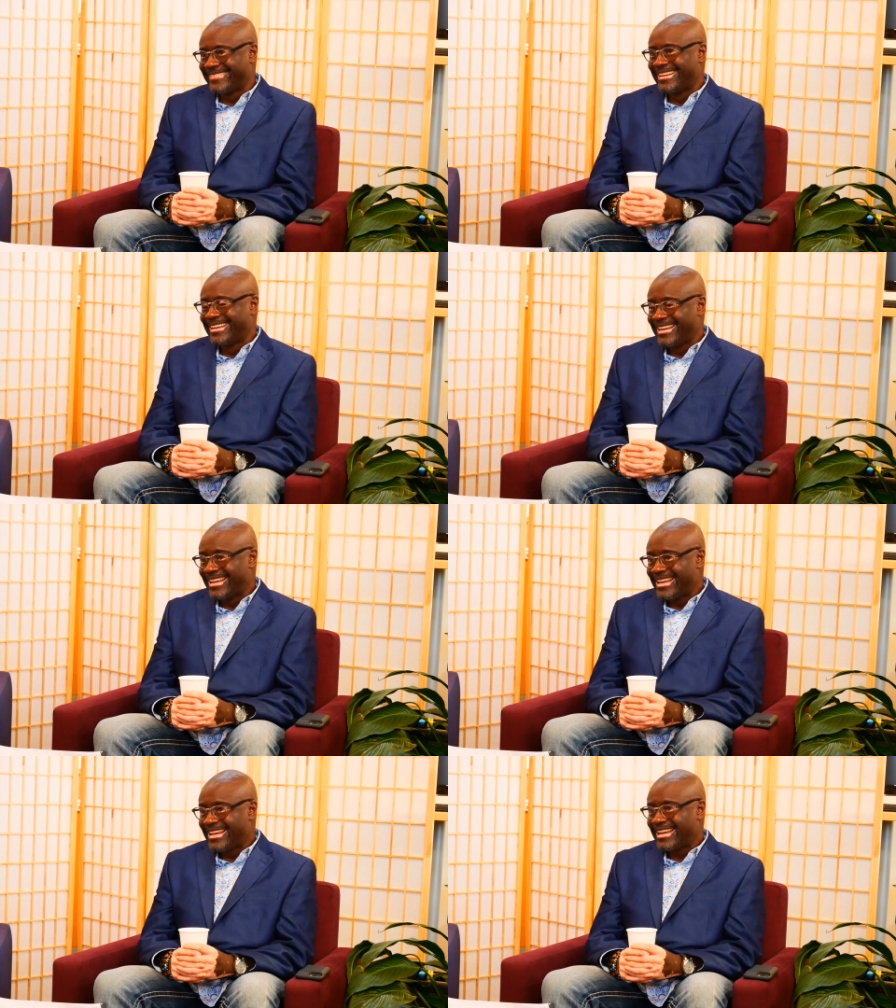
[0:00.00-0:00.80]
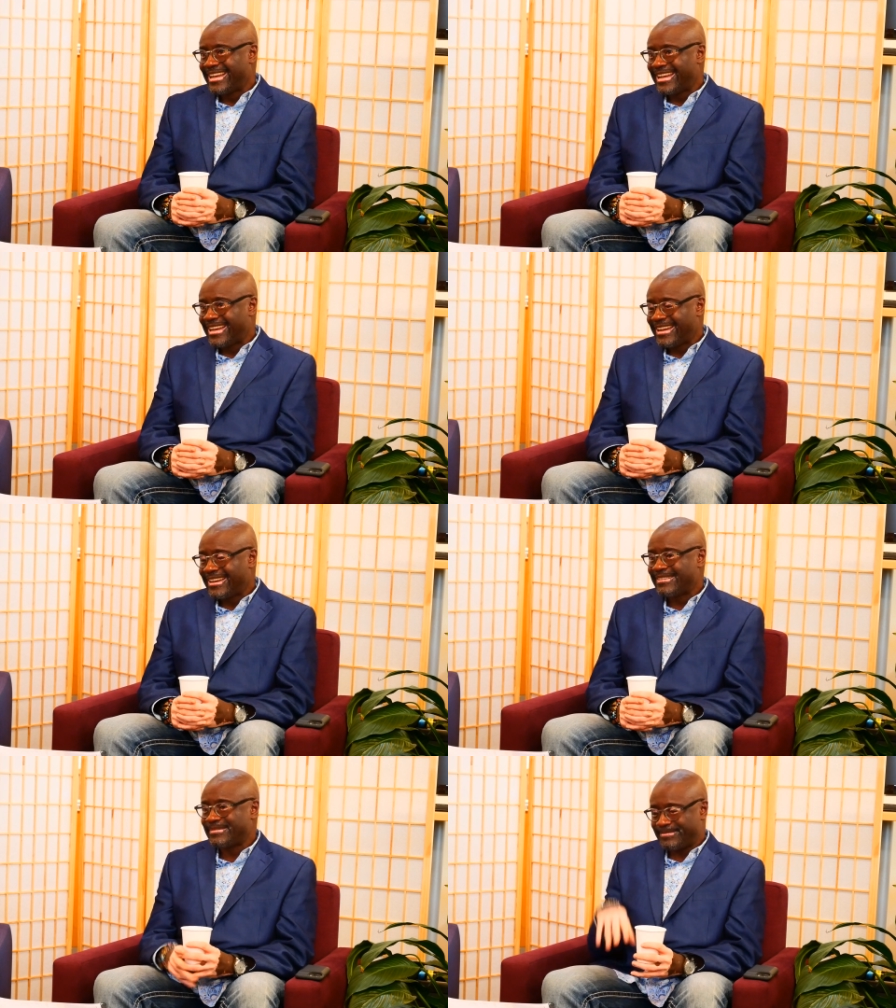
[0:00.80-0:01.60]
you know, her innocence being
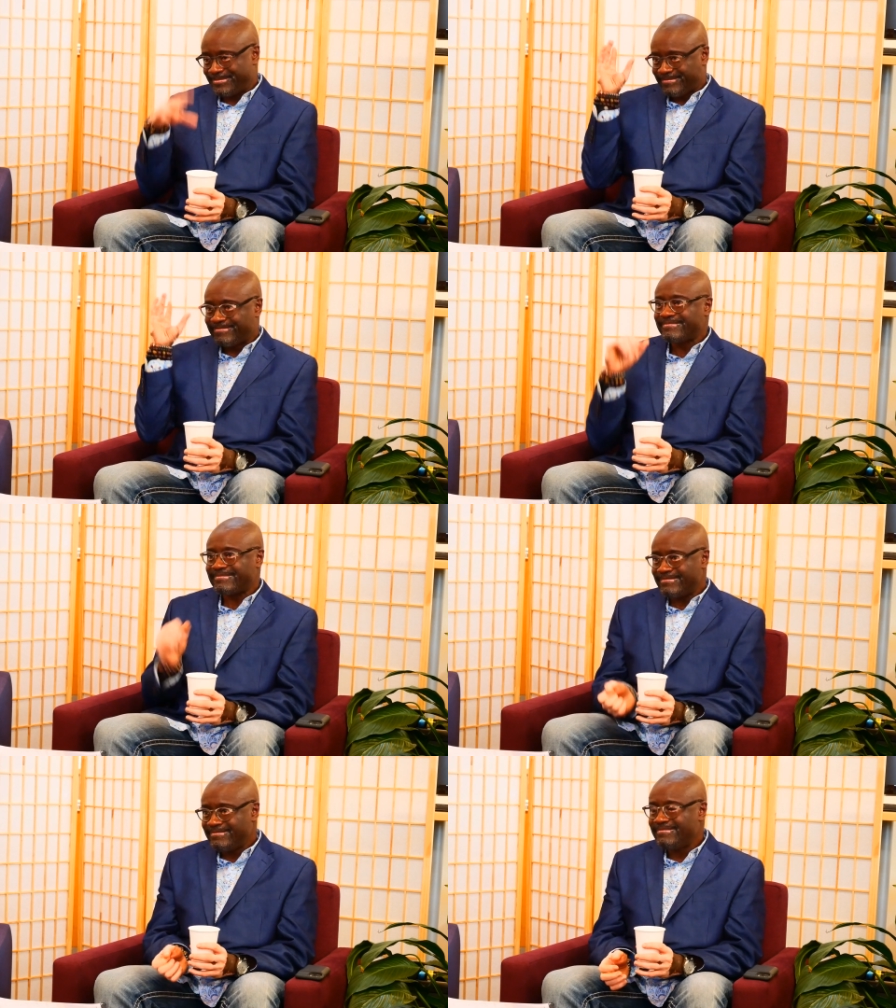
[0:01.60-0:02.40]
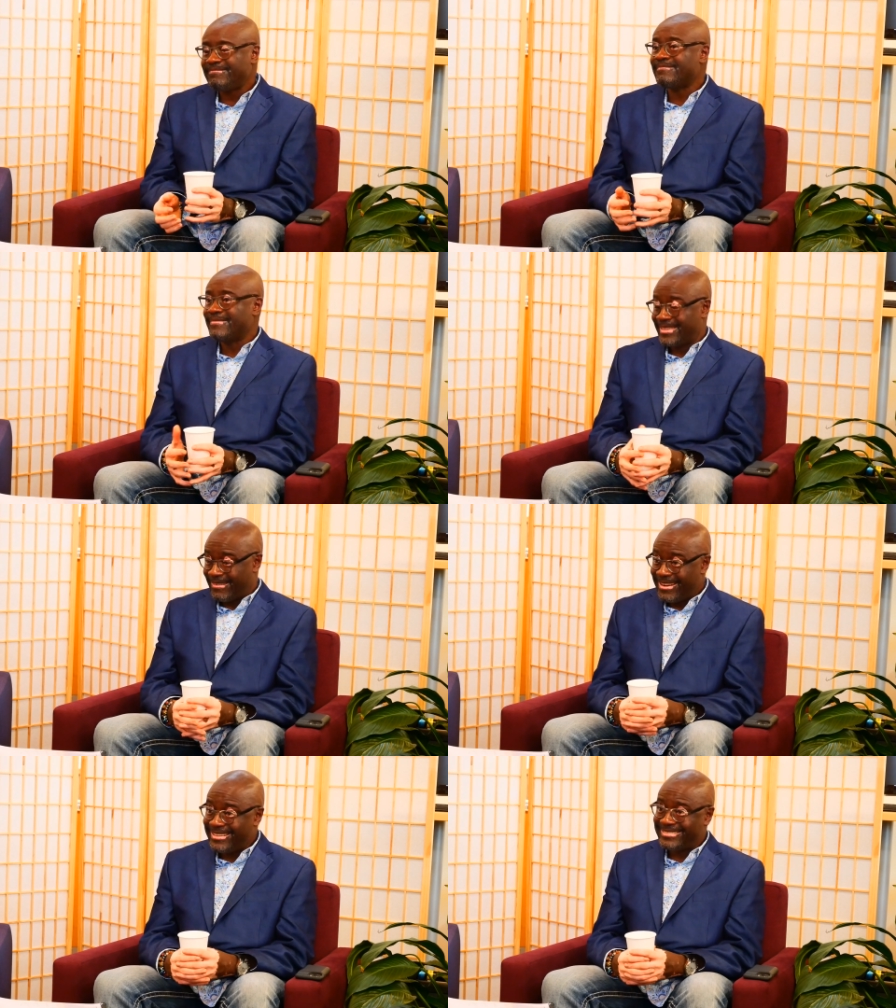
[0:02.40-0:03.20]
taken into the underworld. And,
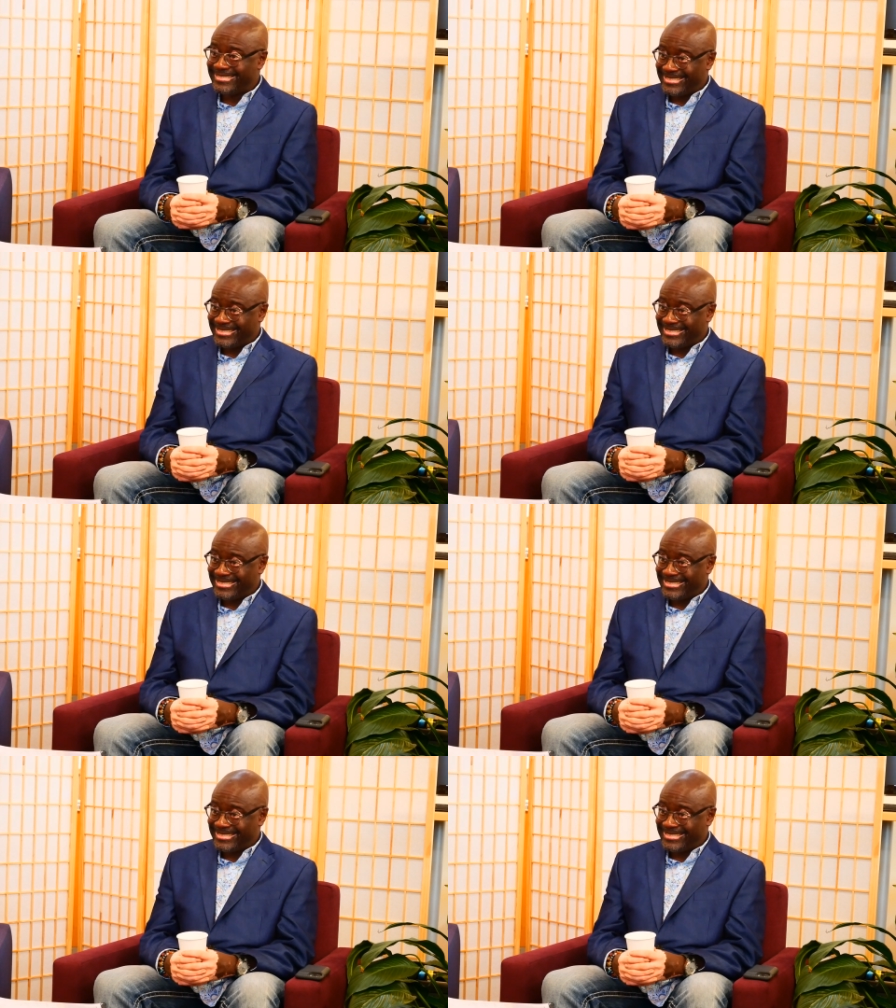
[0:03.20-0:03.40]
right.